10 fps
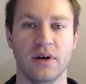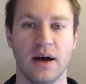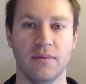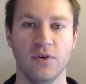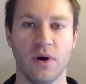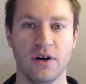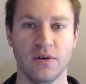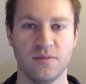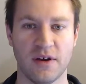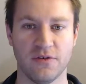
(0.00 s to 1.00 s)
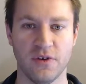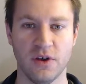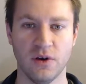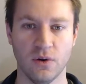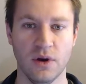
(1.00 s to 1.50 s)
Um, you want to do what's best for
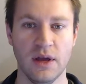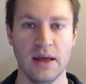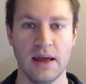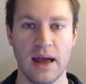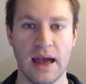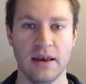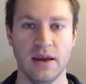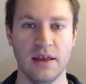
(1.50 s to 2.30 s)
you, and